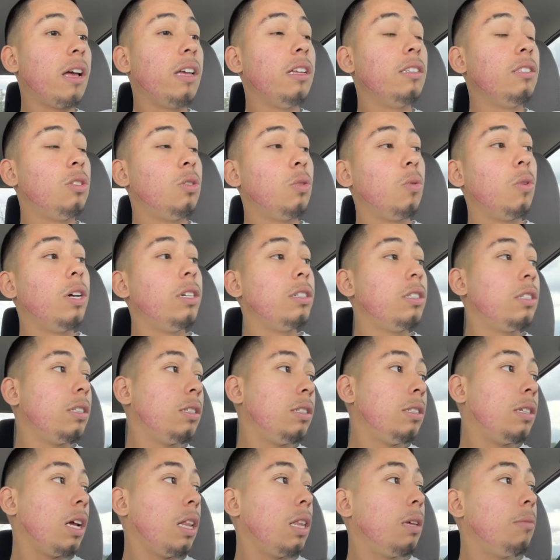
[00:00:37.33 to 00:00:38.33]
intuition
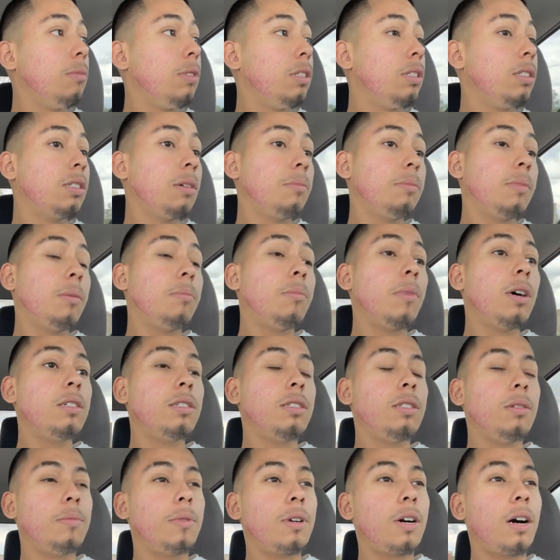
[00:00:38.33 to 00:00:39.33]
telling me something, my
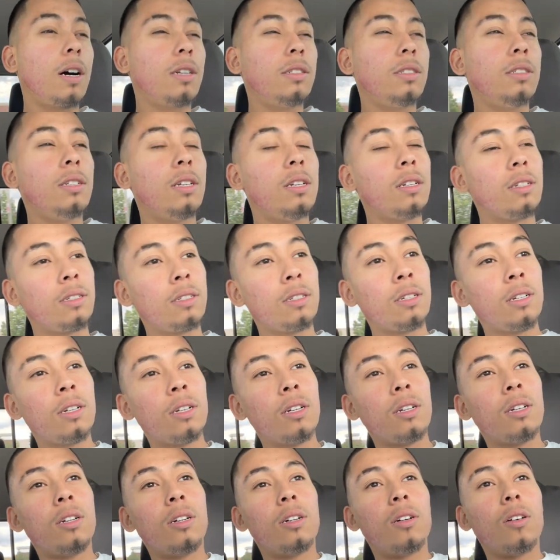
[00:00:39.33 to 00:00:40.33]
subconscious,
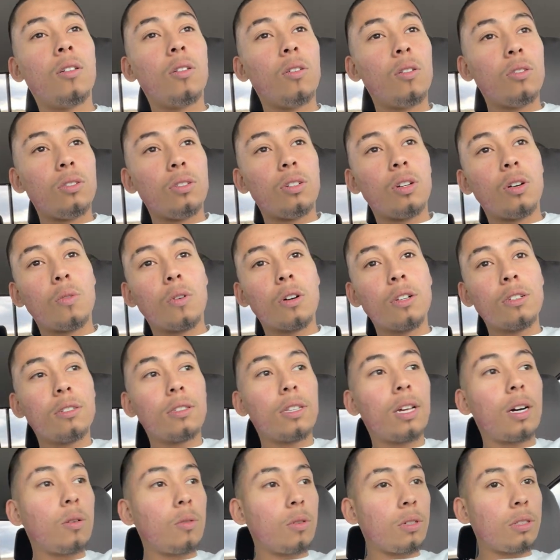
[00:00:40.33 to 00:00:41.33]
or, whether
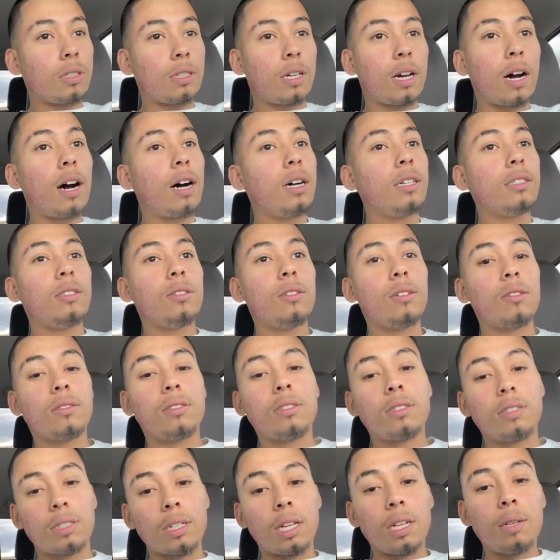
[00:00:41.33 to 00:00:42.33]
that was God,
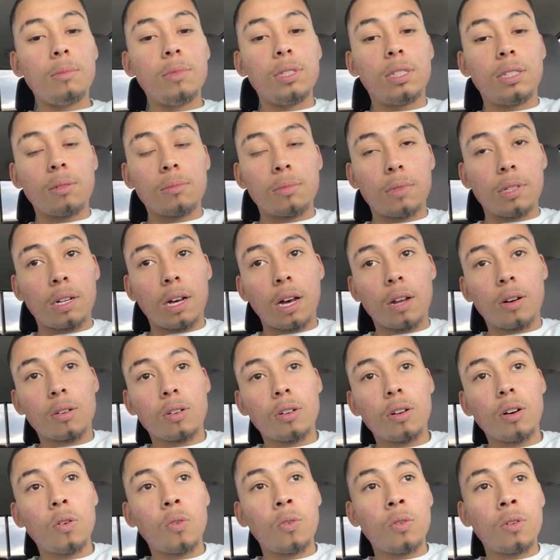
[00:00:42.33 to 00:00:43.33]
just sending me something, I don't
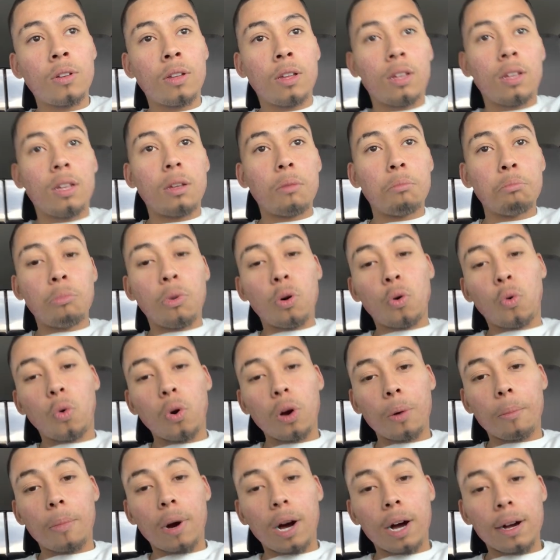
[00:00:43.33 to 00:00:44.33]
know. But who
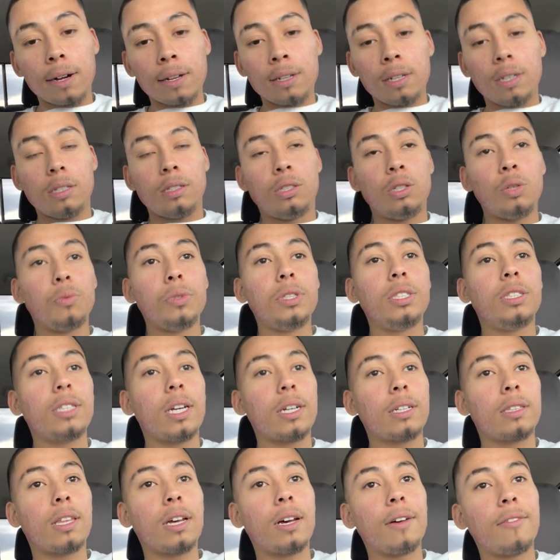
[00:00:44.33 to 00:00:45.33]
am I to
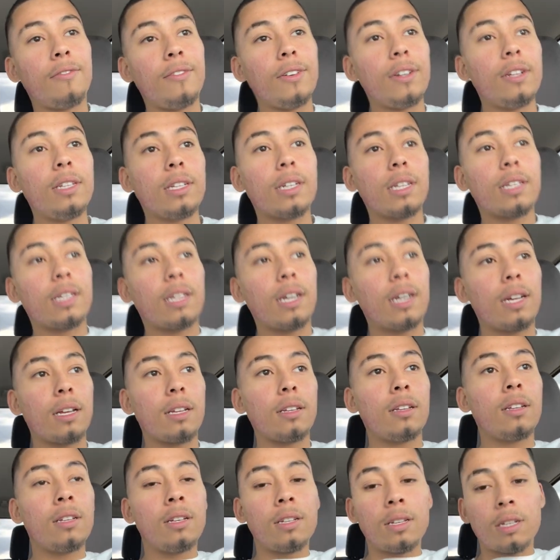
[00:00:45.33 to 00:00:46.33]
reject that feeling and that,
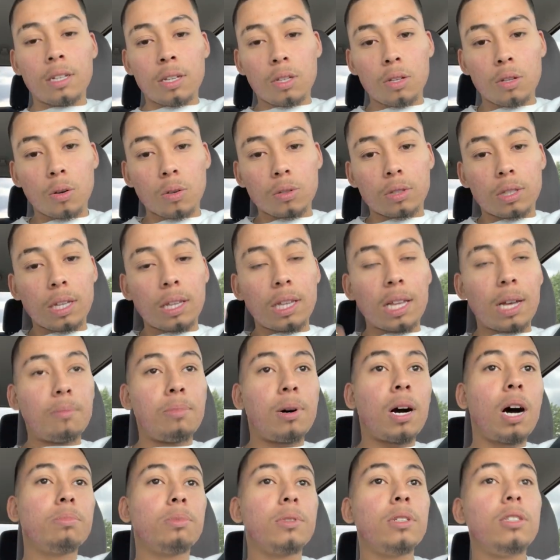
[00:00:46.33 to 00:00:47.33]
thing that
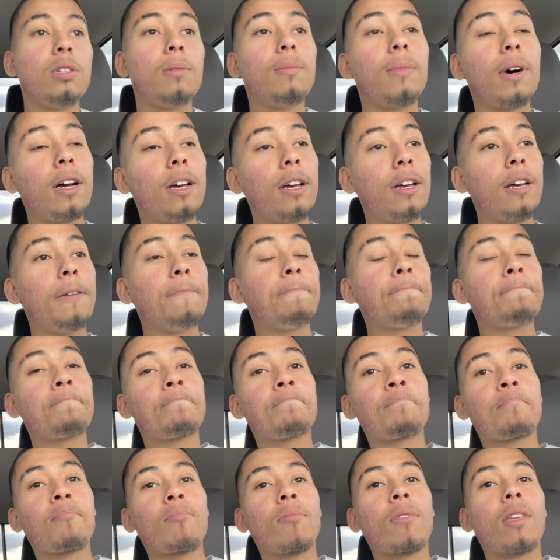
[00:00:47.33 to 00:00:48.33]
popped into my head?
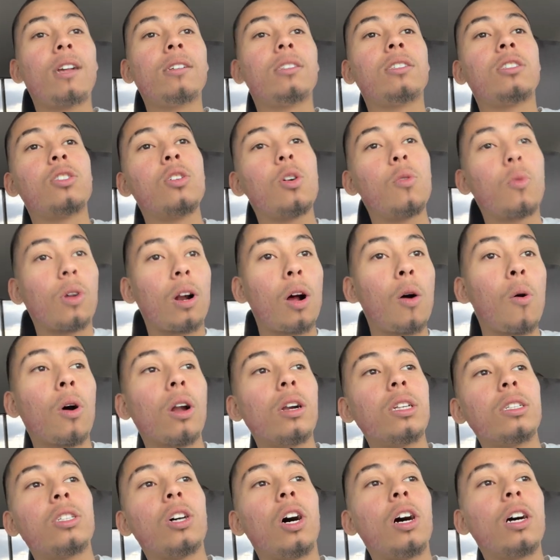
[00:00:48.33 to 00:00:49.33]
So what I want
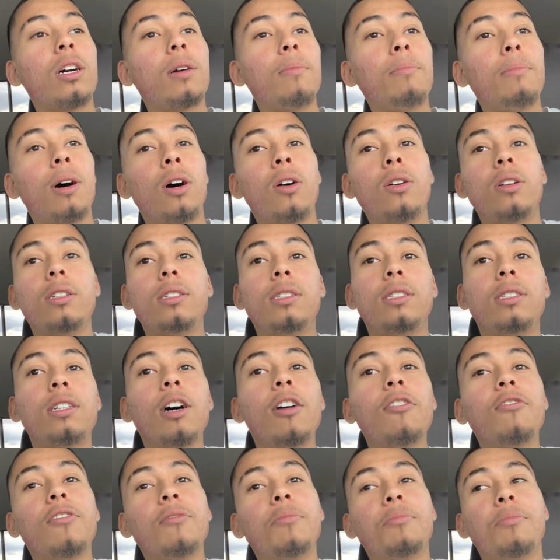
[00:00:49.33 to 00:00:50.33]
to talk about is
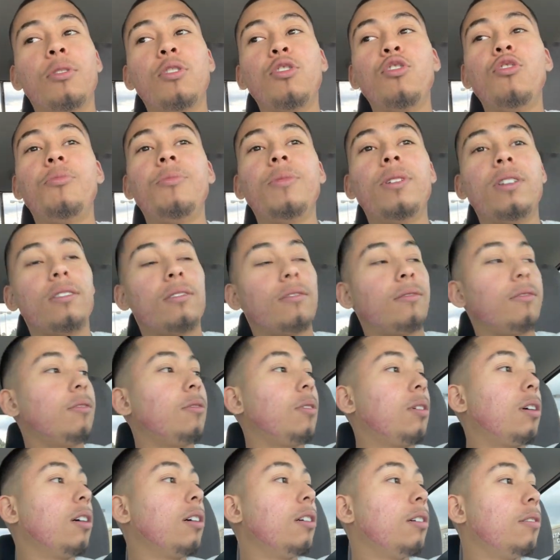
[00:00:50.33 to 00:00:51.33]
self-improvement,
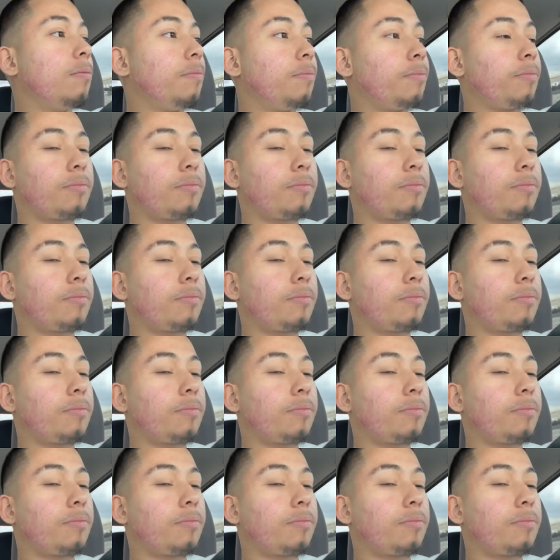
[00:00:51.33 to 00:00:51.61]
okay?